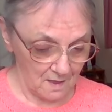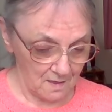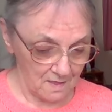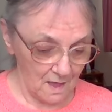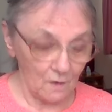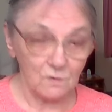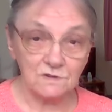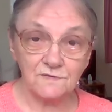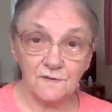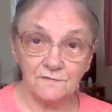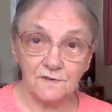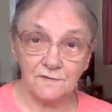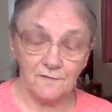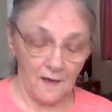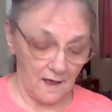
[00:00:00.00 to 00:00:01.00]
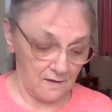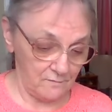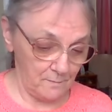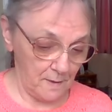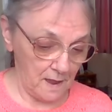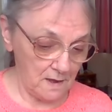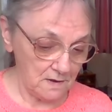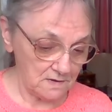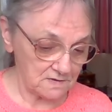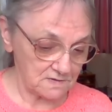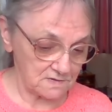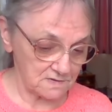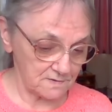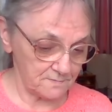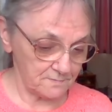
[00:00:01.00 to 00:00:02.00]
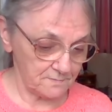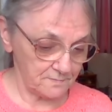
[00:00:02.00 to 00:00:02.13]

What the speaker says: Now it's 55 pence.